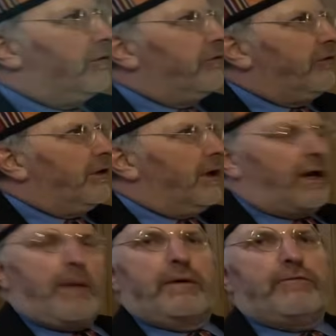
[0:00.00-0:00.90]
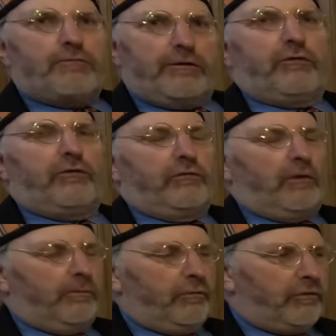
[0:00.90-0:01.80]
consider a couple of
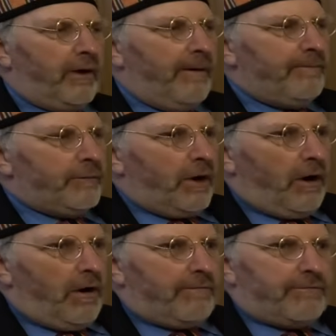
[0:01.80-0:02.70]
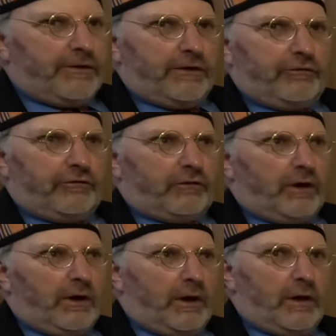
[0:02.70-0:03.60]
criticisms of this
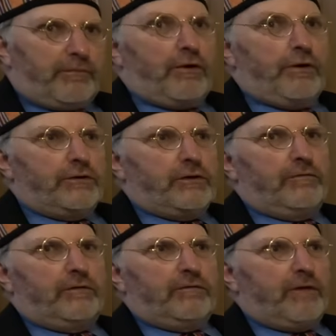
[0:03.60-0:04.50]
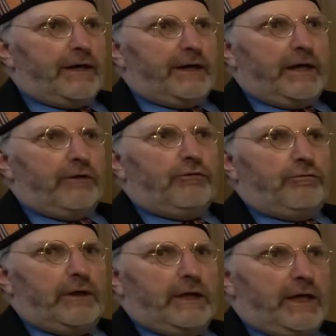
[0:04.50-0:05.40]
approach of dividing
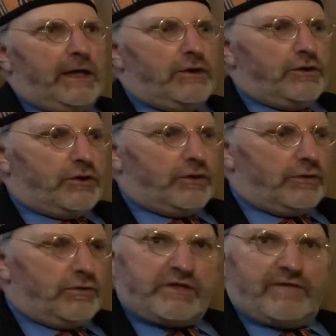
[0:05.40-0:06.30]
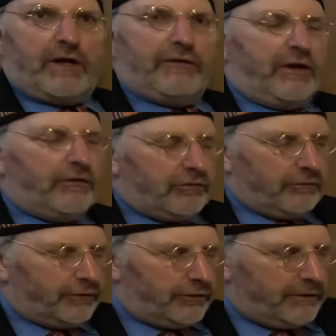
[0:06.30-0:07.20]
history into
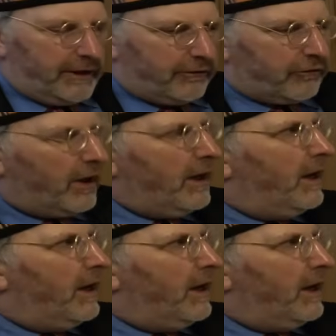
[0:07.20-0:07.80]
civilizational units.